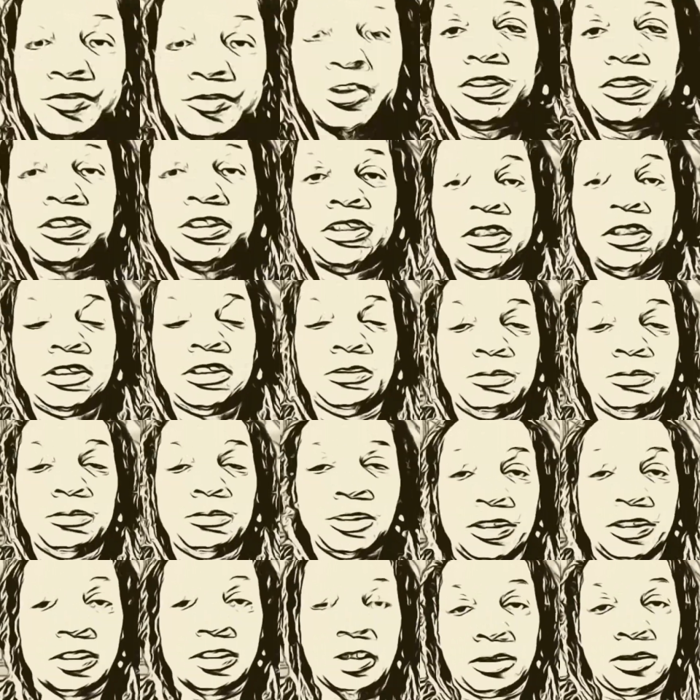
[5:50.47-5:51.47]
needed to
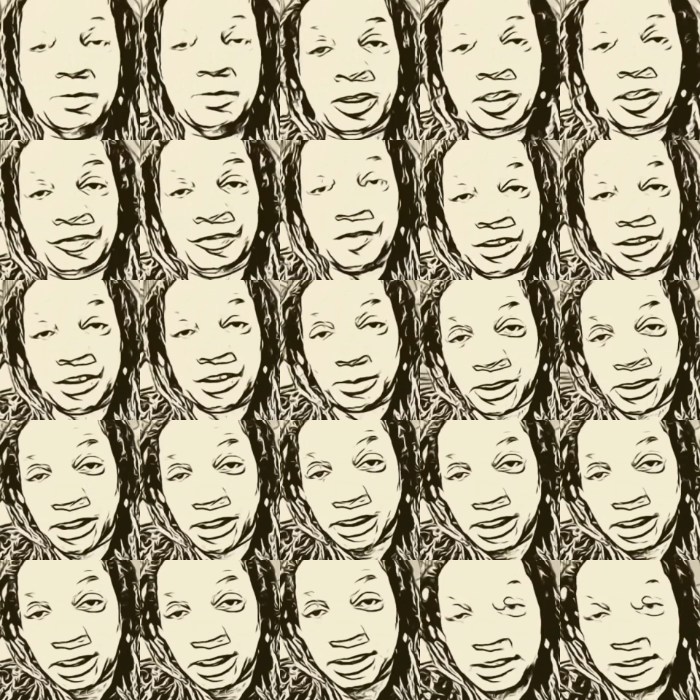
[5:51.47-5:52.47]
be covered. Somebody
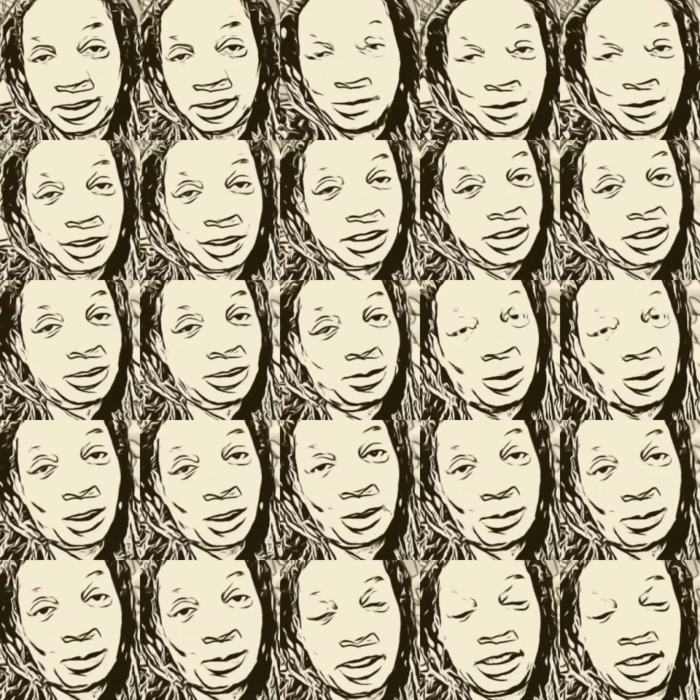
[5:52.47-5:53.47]
had sent me an email
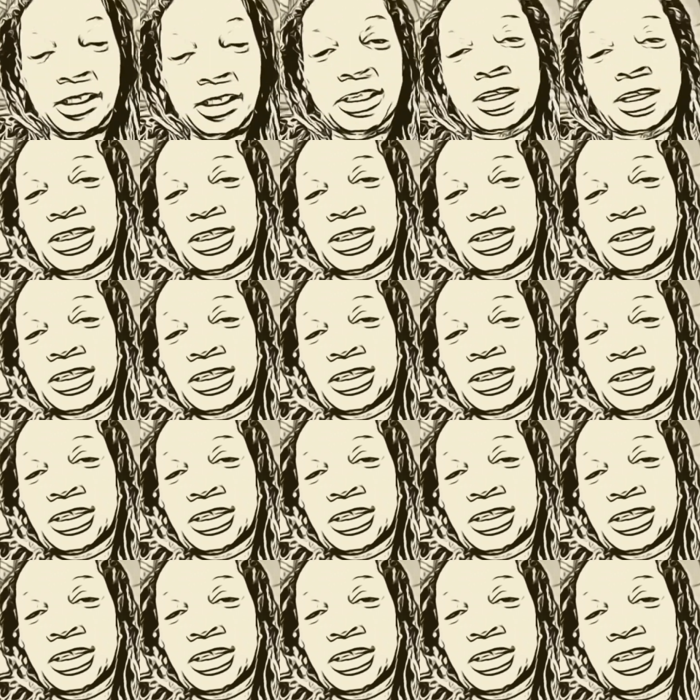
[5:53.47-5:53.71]
about it, and I